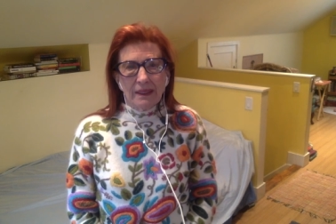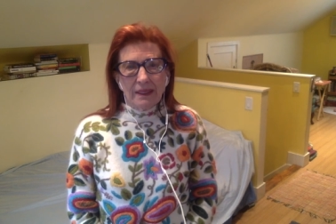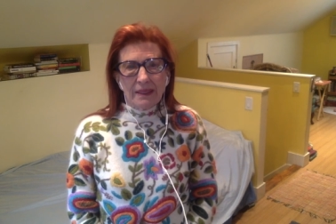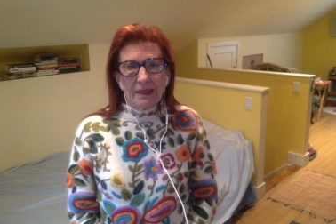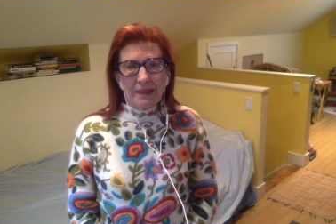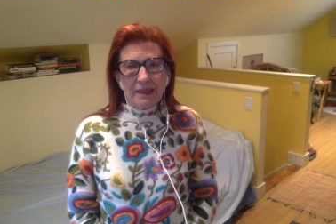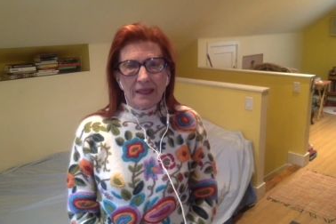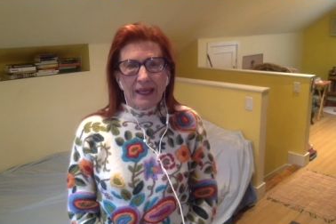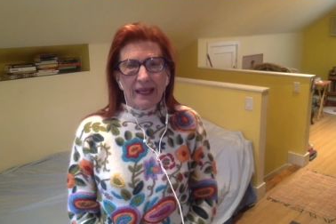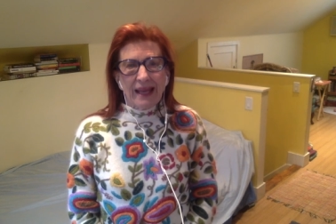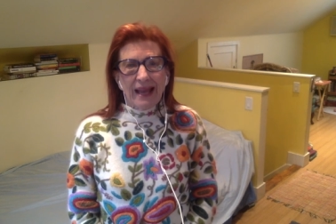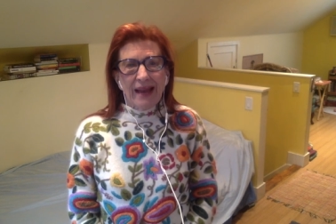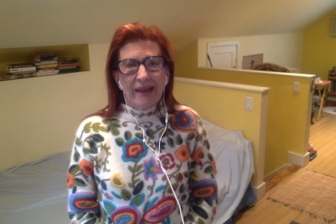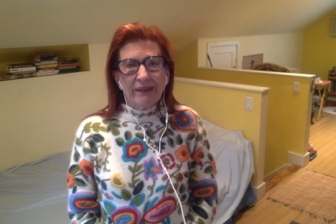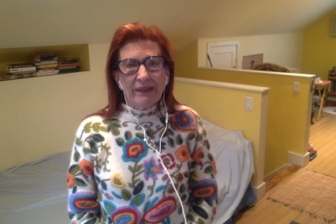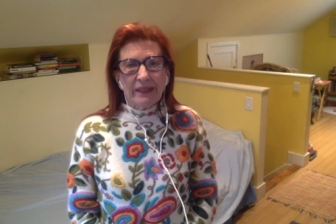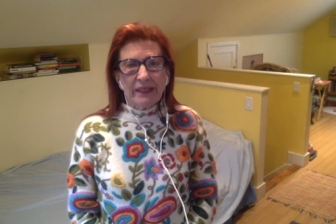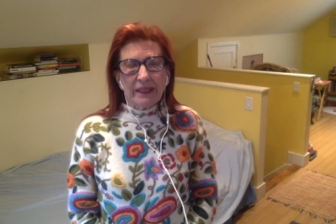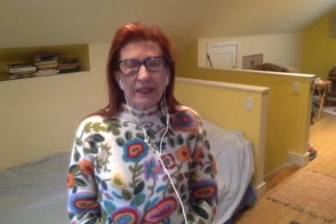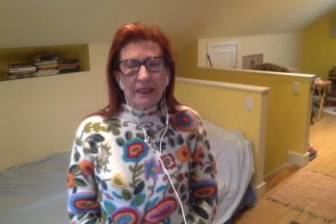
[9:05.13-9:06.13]
It's like
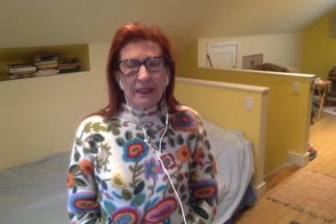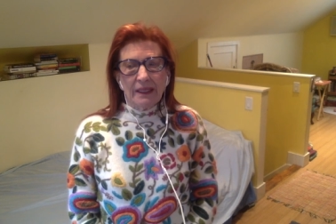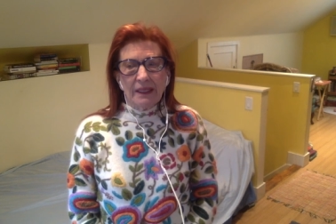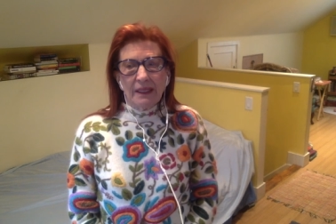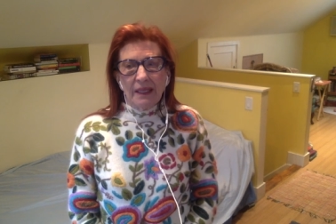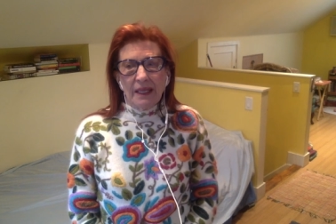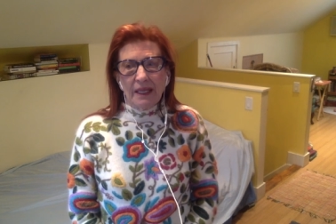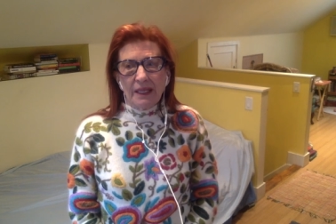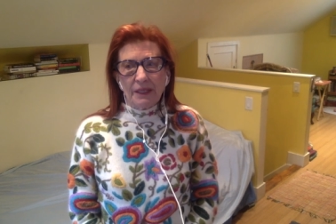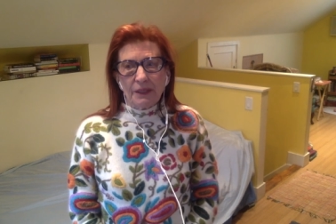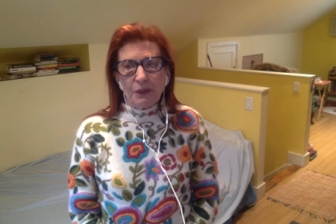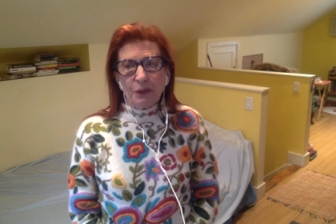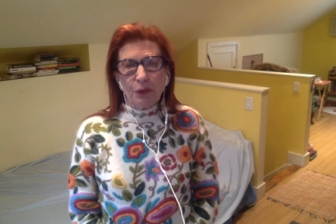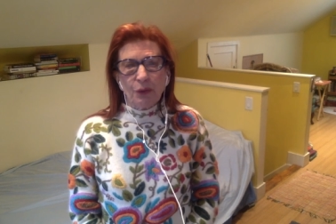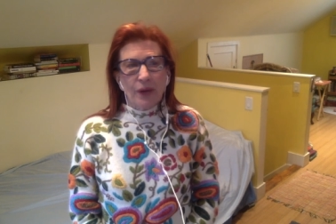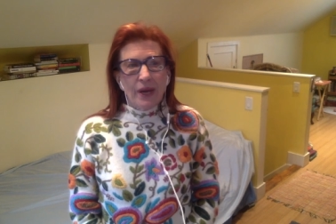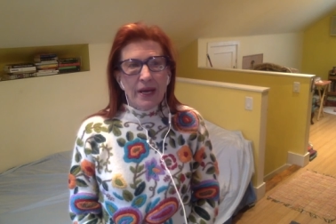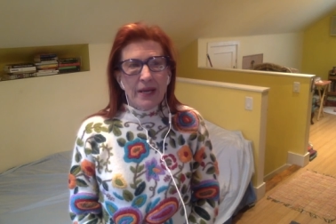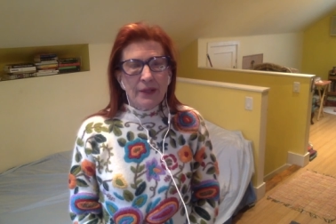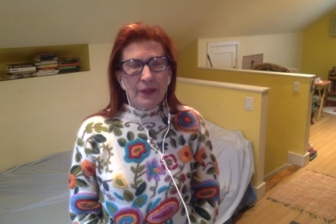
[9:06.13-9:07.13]
having a, a
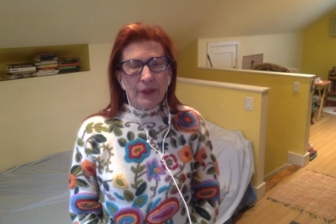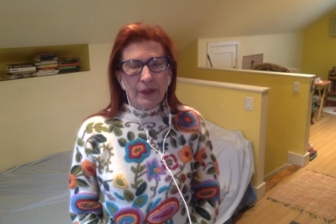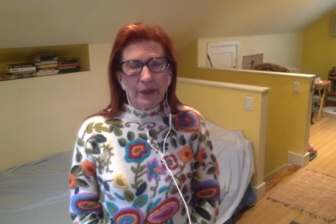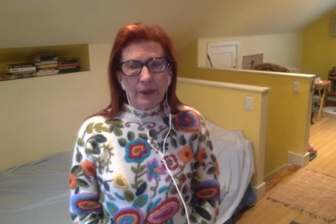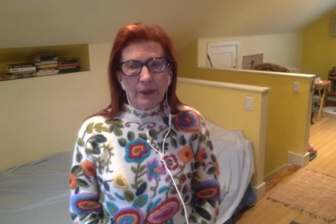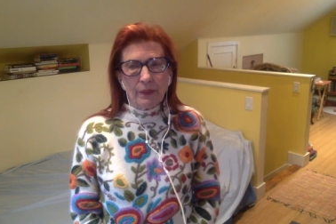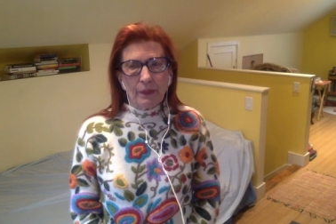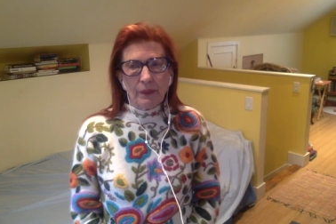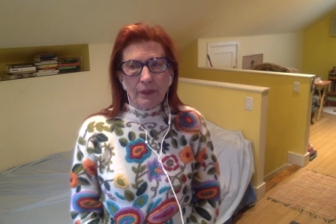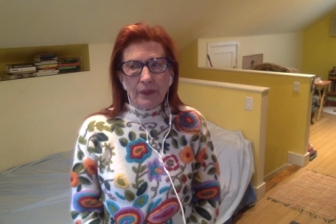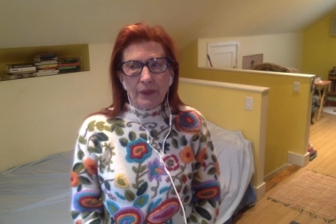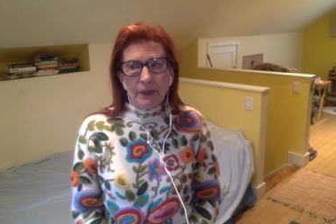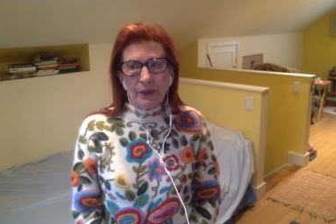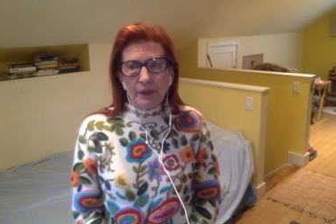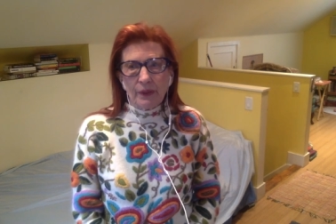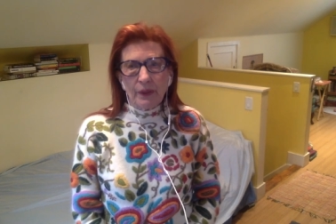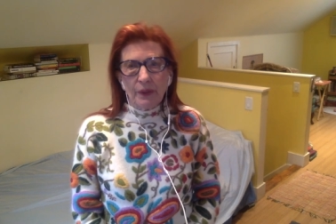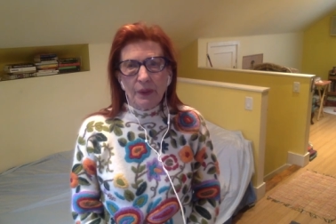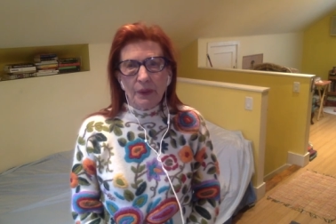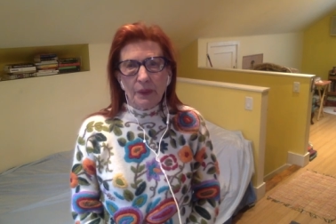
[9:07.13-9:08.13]
trainer when you
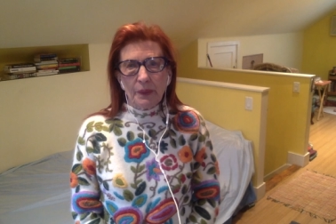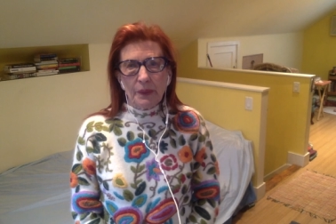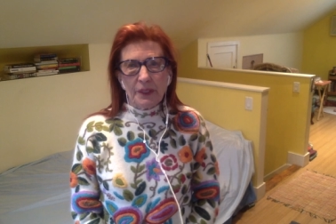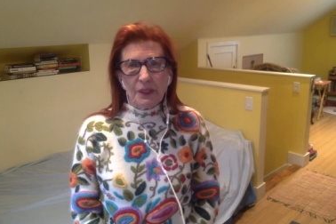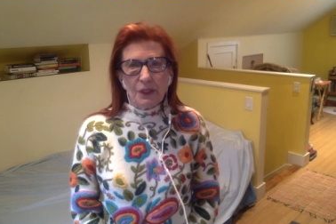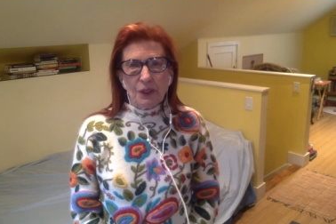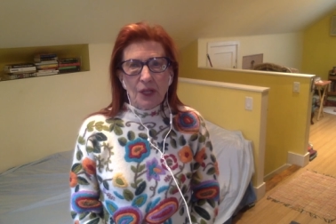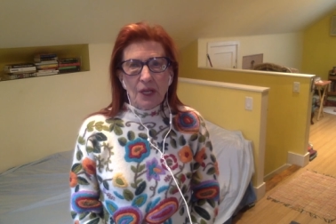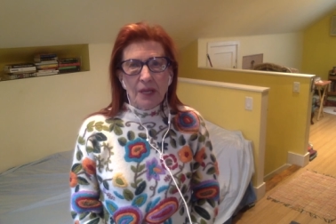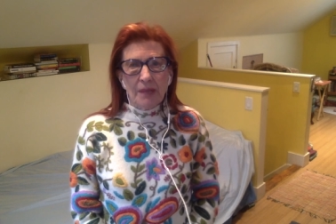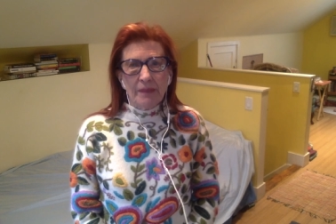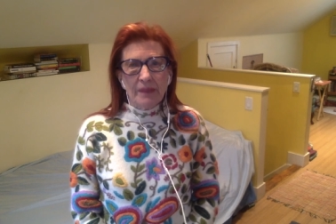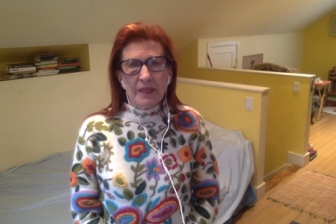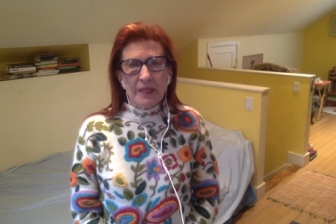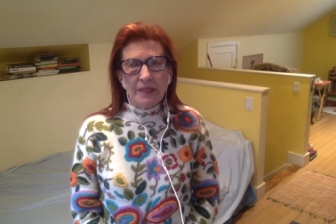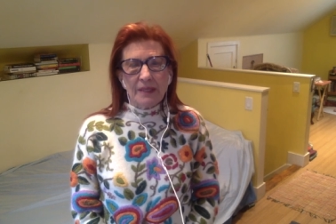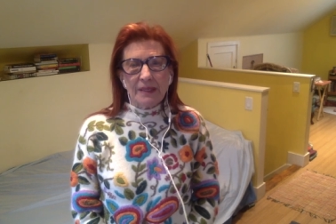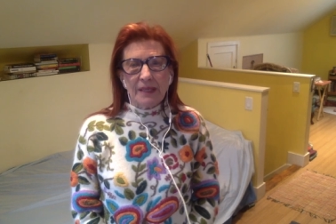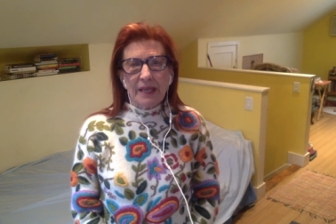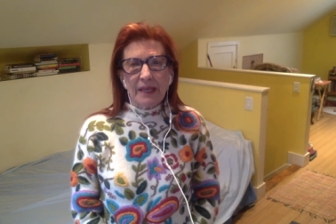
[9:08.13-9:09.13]
go to a gym and
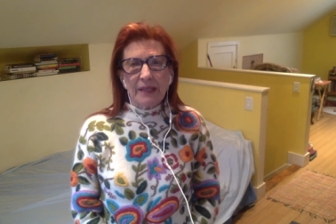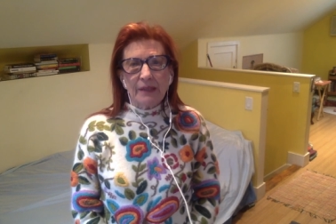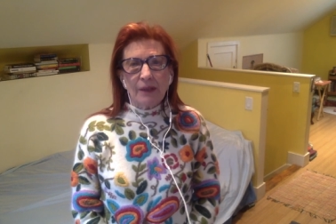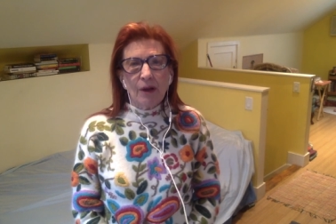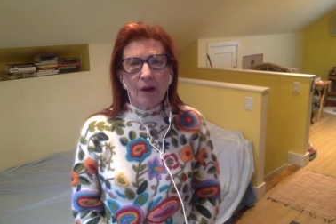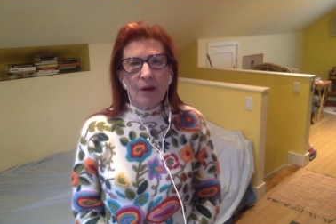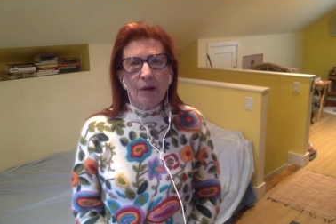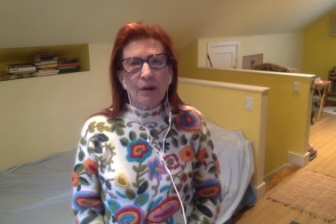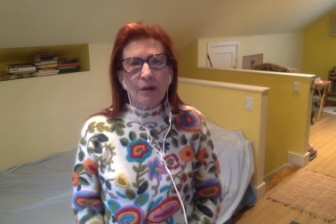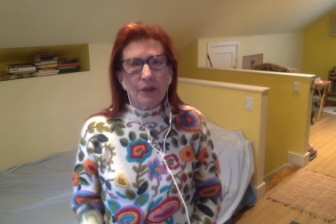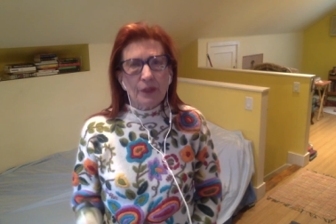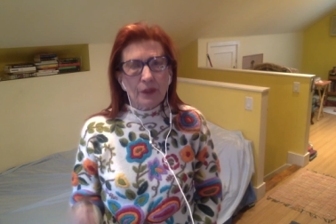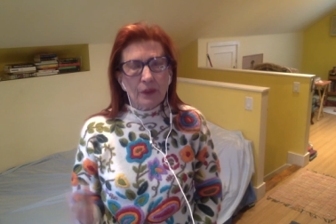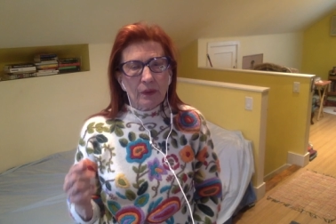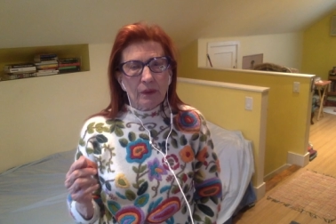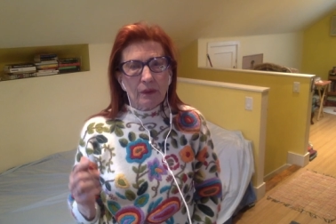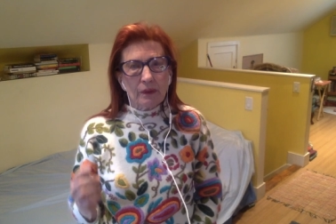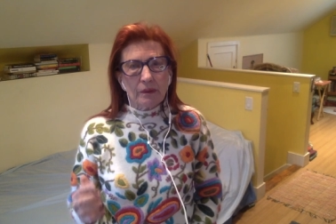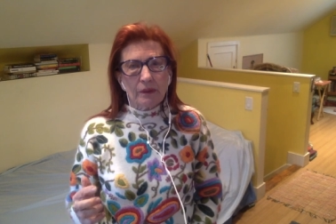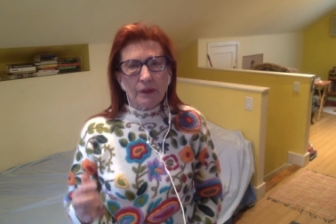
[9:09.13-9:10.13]
they're saying, no,
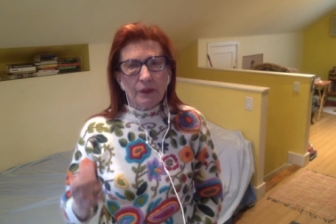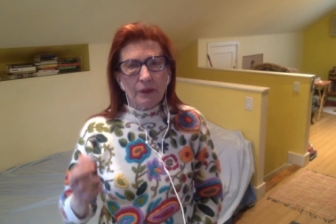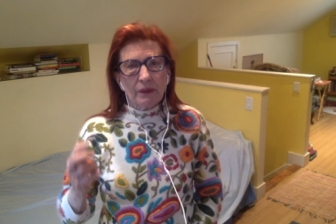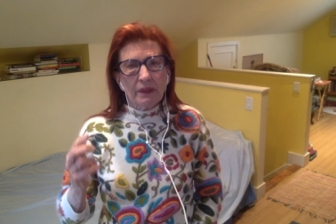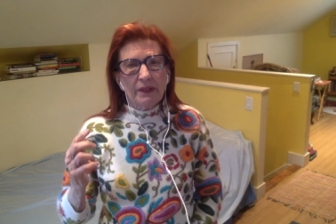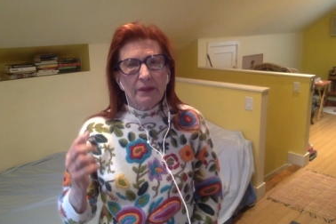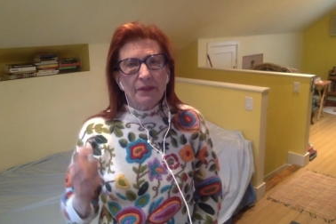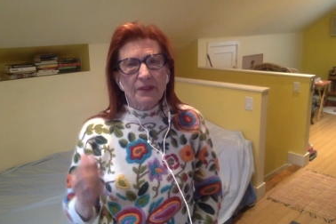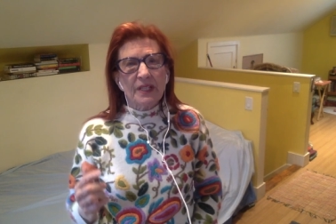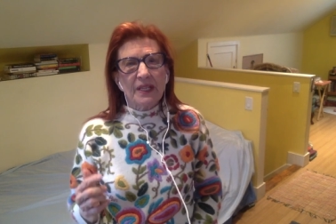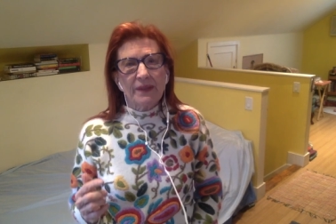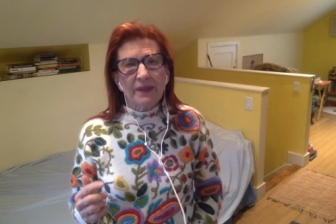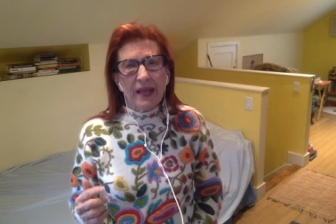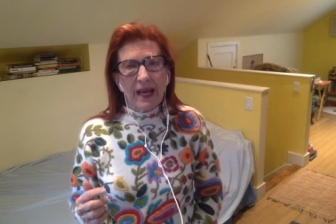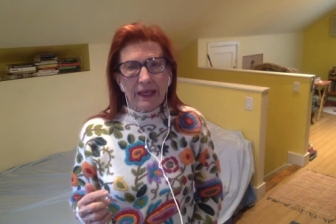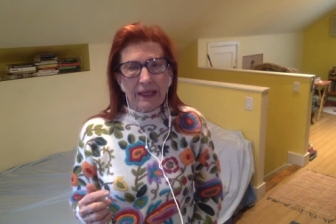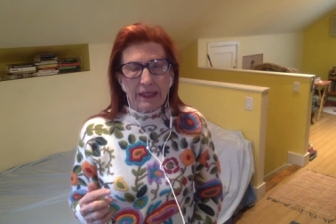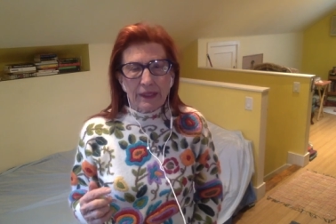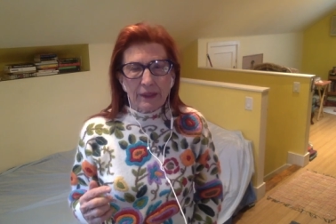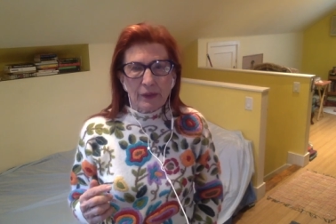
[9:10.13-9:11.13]
you're, you're lifting
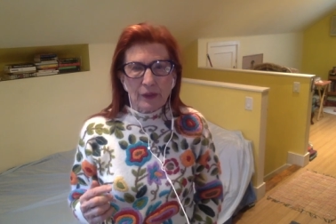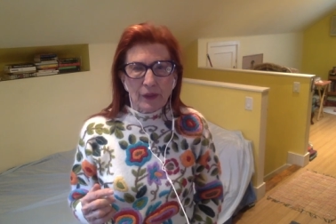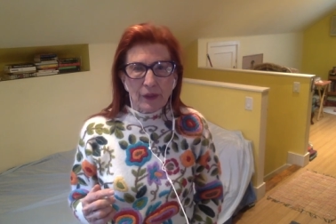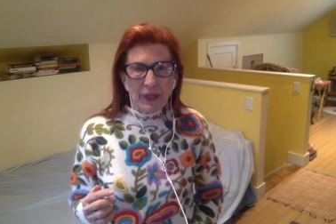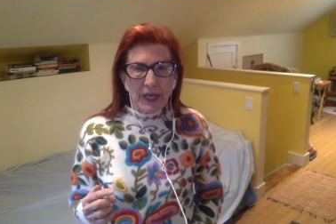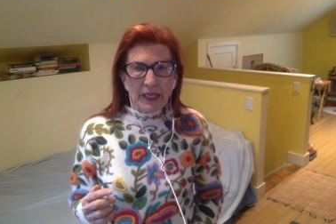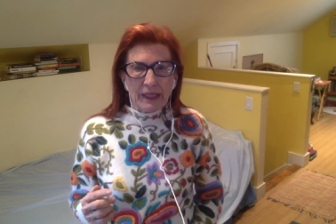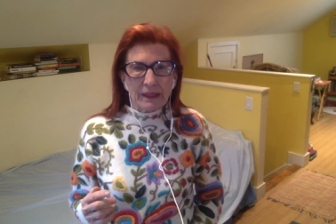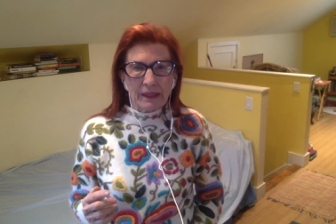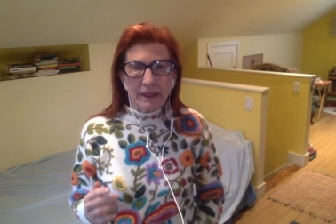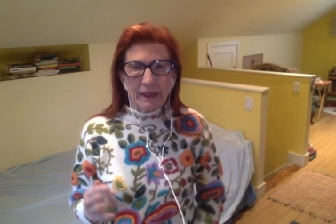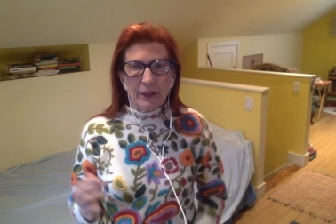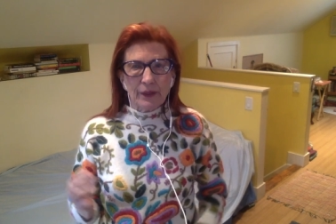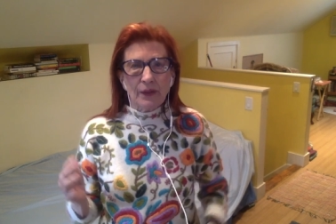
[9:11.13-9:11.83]
that incorrectly.